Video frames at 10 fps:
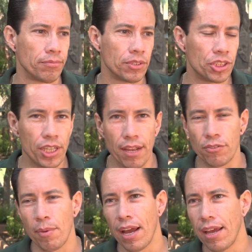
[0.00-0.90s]
shaved
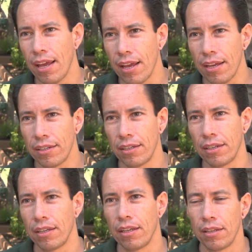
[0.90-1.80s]
my head,
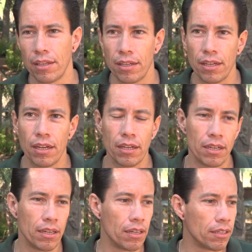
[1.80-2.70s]

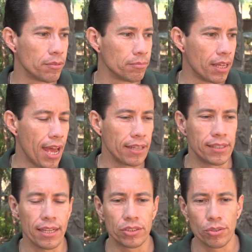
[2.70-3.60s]
had
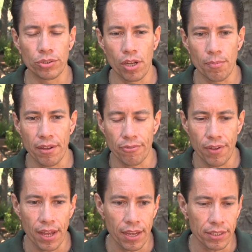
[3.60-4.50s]
tattoos on my
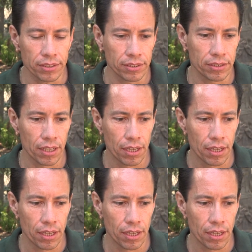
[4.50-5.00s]
face,